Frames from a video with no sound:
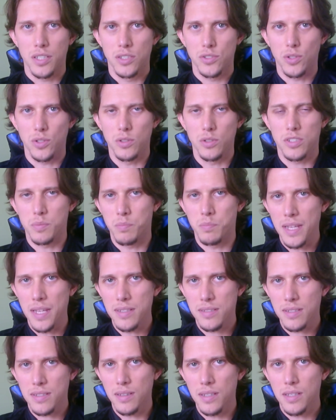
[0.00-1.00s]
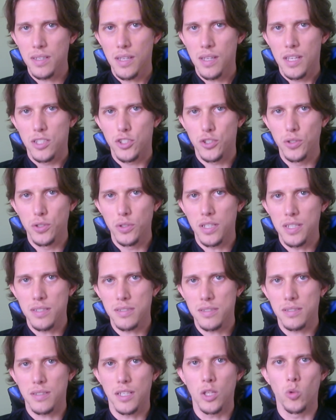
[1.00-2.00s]
So it's basically 2
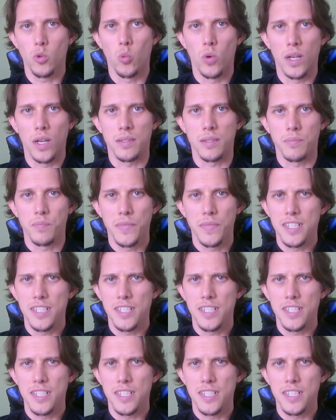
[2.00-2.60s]
hits in one,